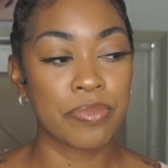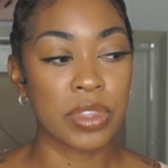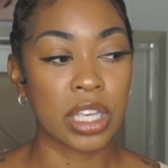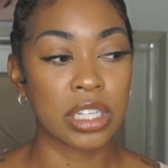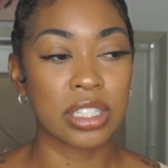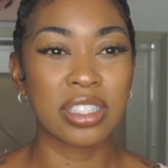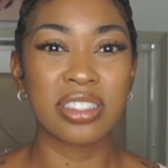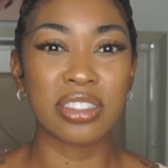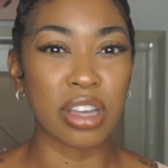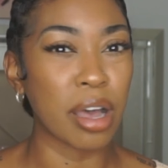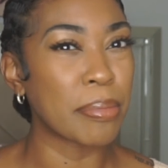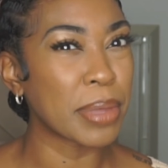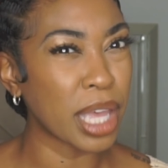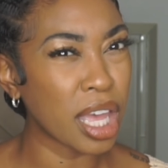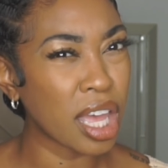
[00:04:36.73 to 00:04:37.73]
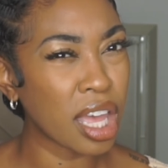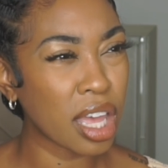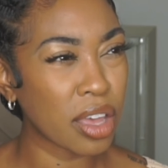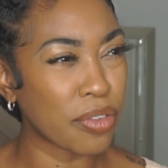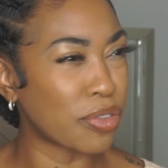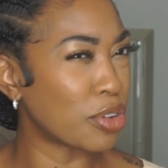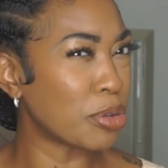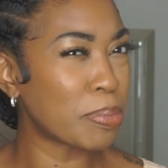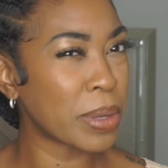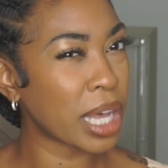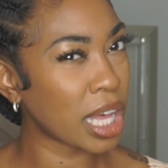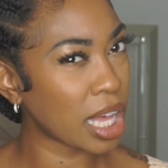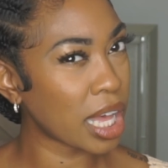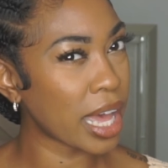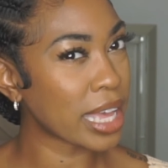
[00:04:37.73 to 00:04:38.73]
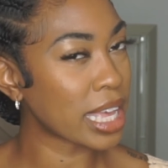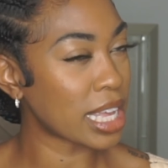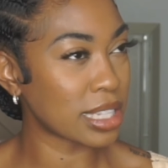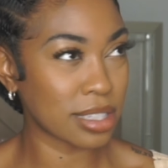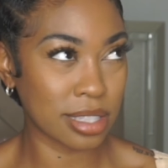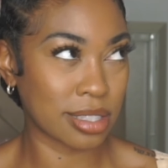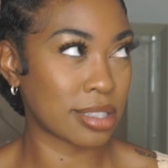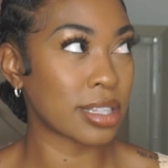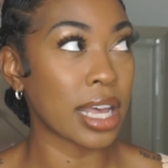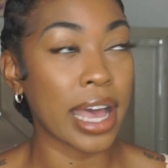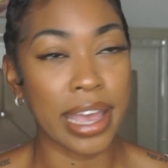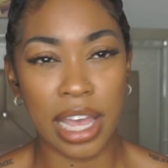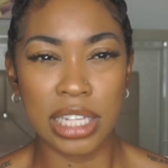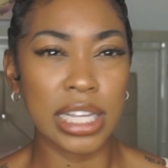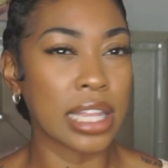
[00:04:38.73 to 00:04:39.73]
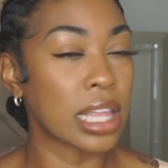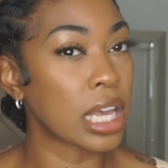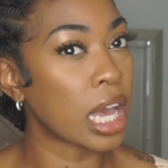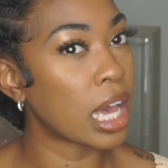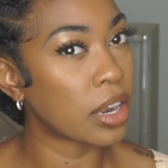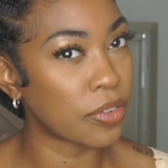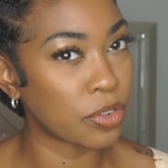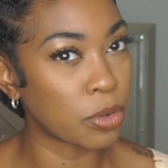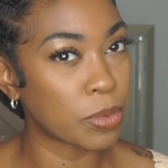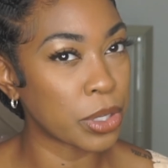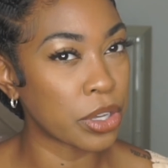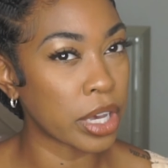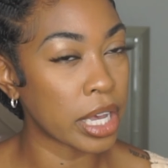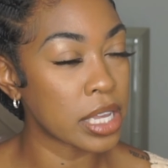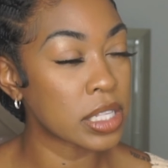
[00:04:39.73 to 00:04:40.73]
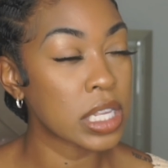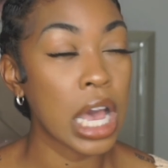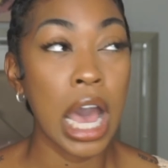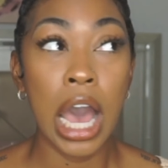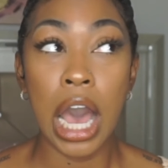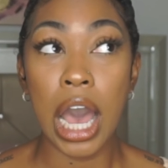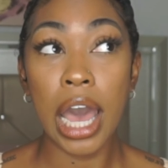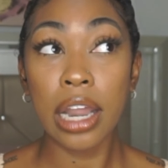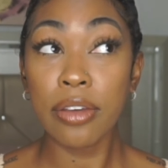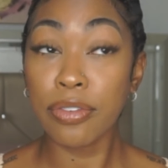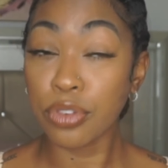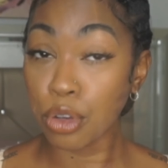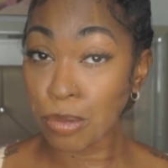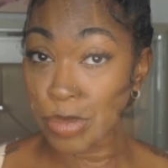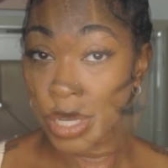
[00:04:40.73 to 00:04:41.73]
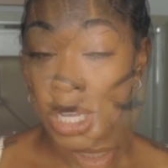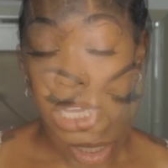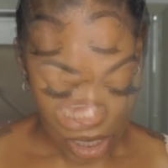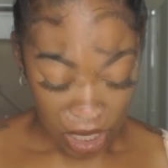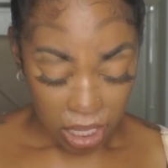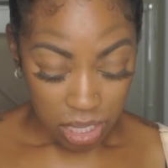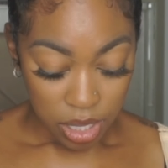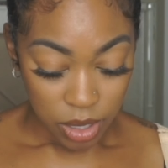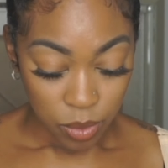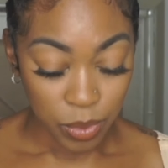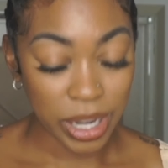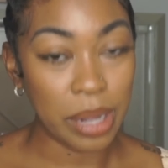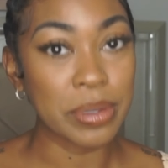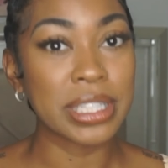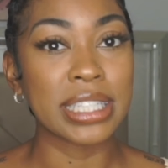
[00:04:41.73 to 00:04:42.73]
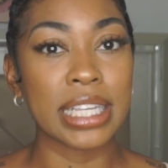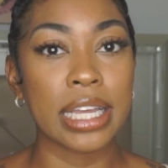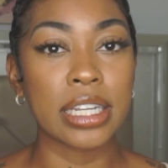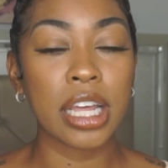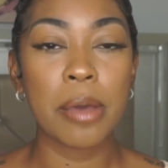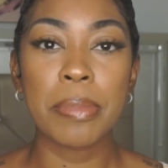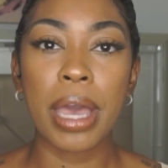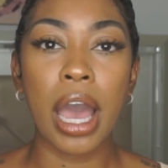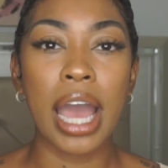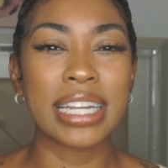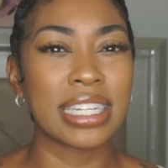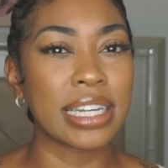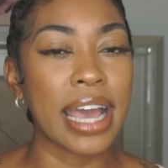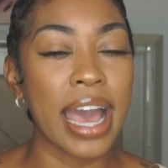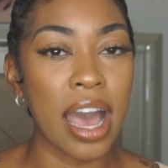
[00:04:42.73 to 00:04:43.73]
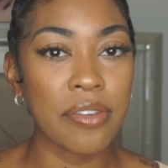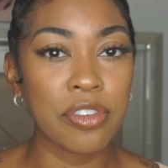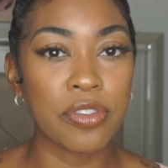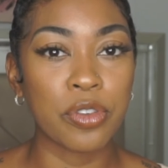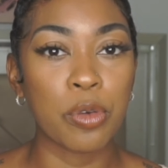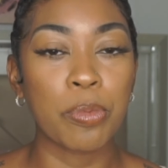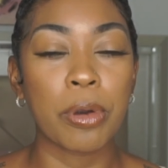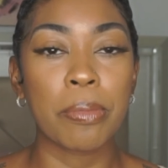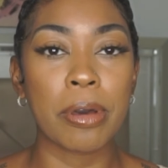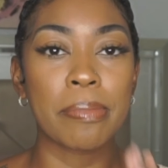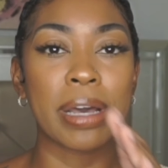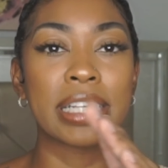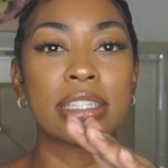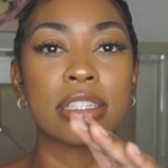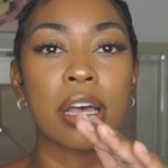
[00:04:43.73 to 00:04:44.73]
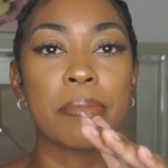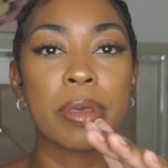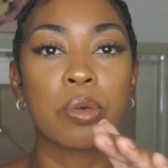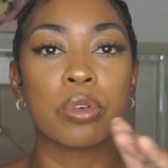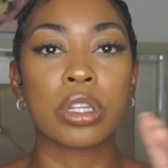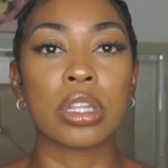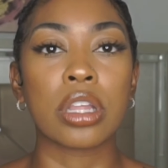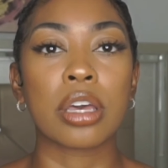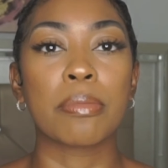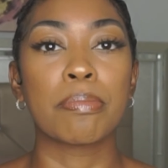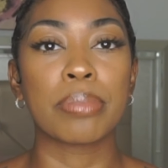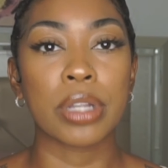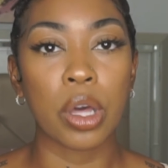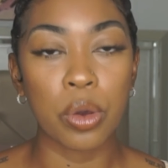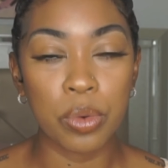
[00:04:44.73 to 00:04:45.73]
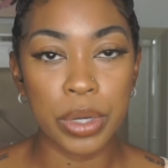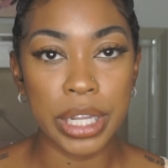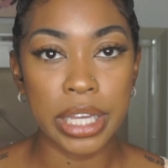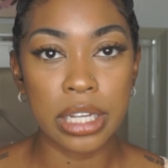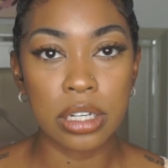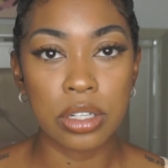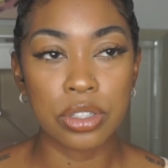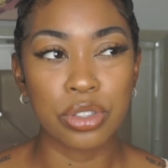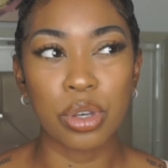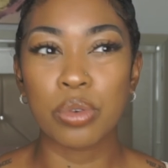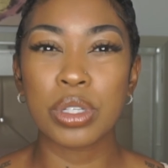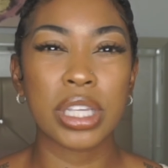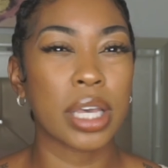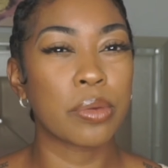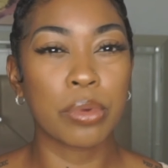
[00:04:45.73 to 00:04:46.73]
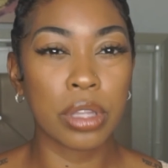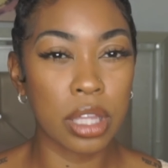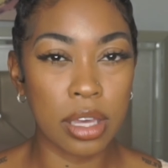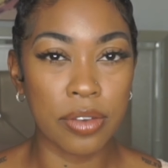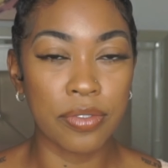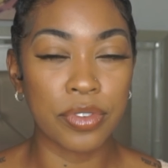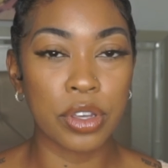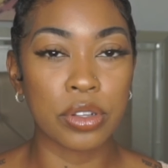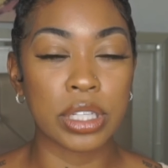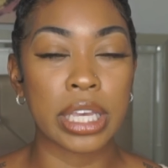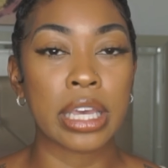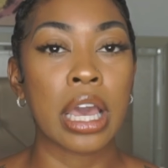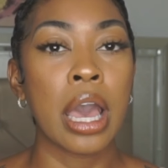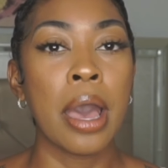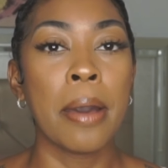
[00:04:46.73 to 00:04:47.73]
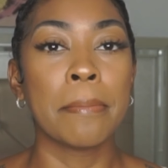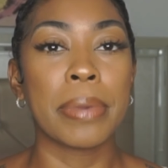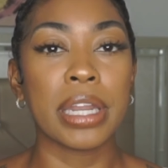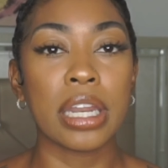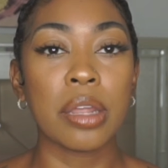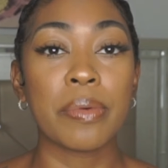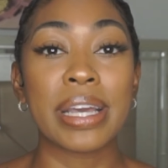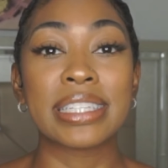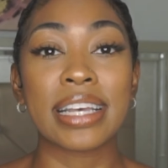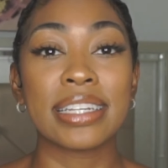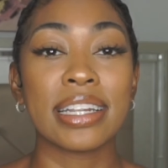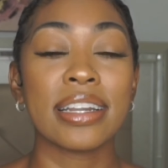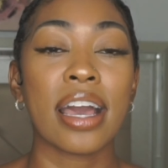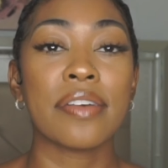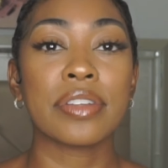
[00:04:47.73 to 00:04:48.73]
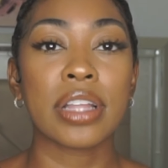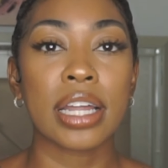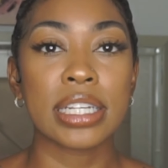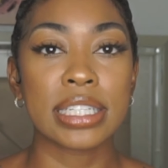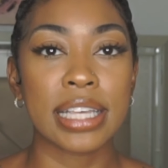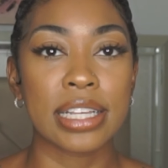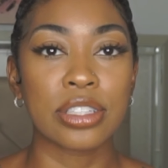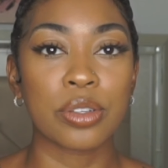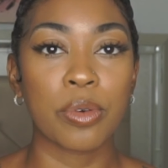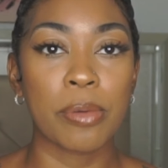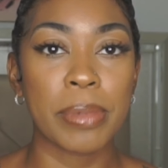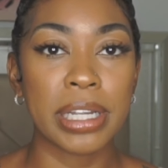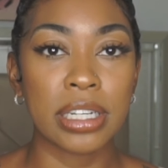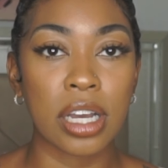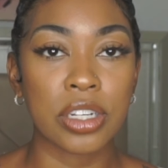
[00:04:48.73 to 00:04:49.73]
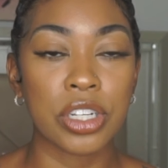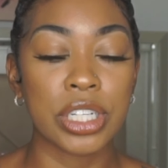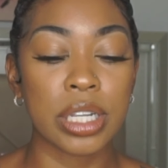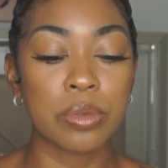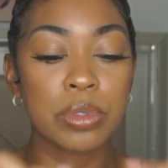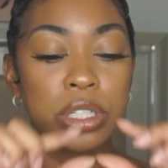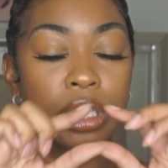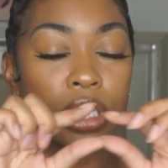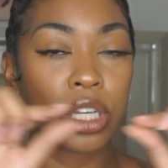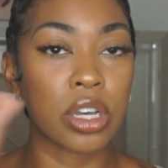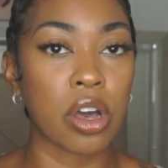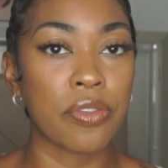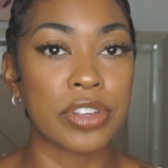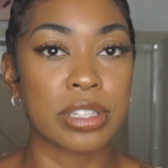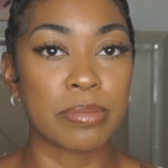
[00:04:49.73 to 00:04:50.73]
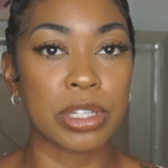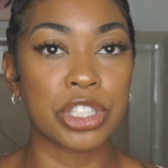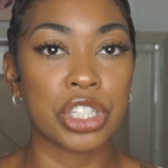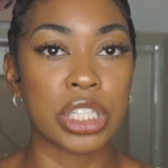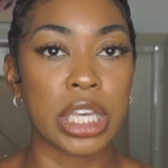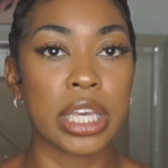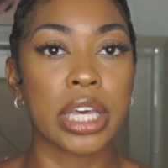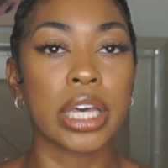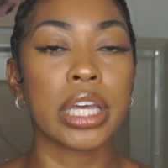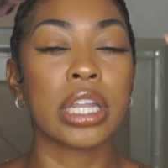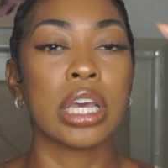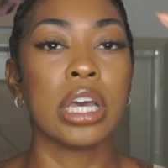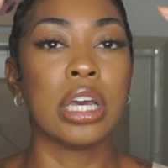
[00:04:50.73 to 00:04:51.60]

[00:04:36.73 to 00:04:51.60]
stomach FUPA, I think I had a FUPA, you guys. I had a FUPA. Yeah. When I would stand up, I didn't have a FUPA, but my stomach would look bloated. So it was like really confusing. But anyways, I didn't have a lot of skin, so what my doctor did was took off as much as he could,